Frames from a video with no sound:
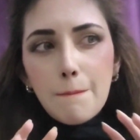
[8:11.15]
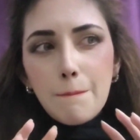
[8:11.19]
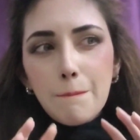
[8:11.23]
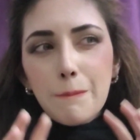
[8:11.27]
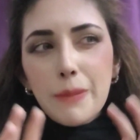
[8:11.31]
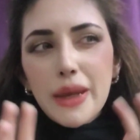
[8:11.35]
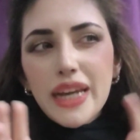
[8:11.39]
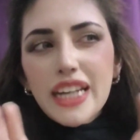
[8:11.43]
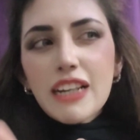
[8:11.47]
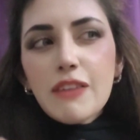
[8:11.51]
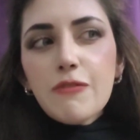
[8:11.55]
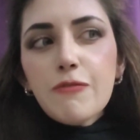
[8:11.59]

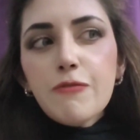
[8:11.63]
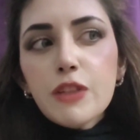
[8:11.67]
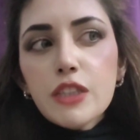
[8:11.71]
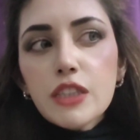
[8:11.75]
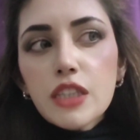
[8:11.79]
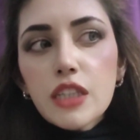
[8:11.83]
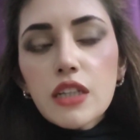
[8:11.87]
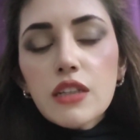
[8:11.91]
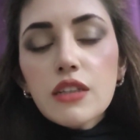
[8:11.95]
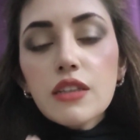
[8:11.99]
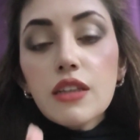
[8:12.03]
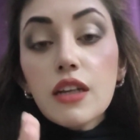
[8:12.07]

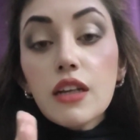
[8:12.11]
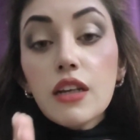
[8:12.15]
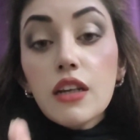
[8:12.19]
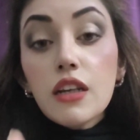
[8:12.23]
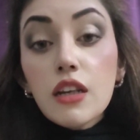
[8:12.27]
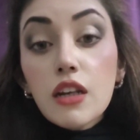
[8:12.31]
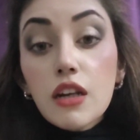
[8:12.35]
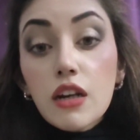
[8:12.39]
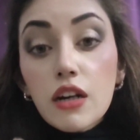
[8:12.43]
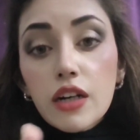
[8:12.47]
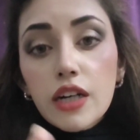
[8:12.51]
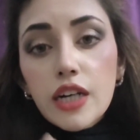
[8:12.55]
benefiting the
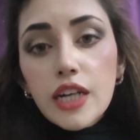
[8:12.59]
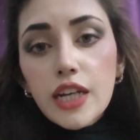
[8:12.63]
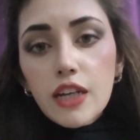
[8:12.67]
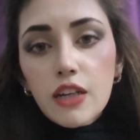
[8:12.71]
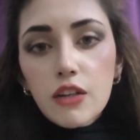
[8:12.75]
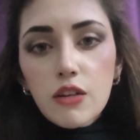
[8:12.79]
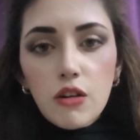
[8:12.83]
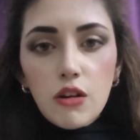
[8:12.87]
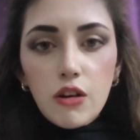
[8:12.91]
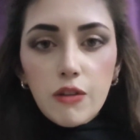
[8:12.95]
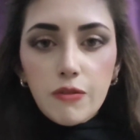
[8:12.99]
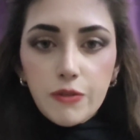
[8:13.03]

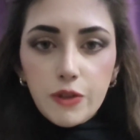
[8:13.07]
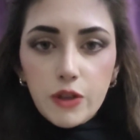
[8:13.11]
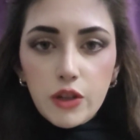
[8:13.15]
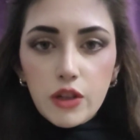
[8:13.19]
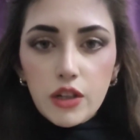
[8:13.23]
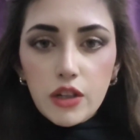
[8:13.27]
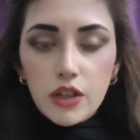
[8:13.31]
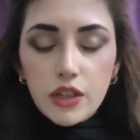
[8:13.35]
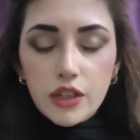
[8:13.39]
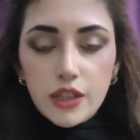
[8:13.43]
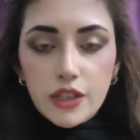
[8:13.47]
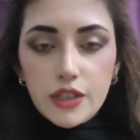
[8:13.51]
learning of your
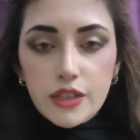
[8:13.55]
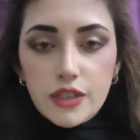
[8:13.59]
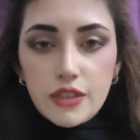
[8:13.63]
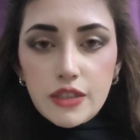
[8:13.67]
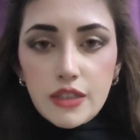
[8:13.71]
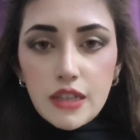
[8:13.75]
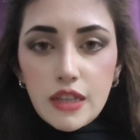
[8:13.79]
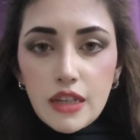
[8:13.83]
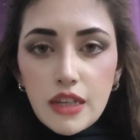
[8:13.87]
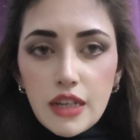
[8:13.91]
learners,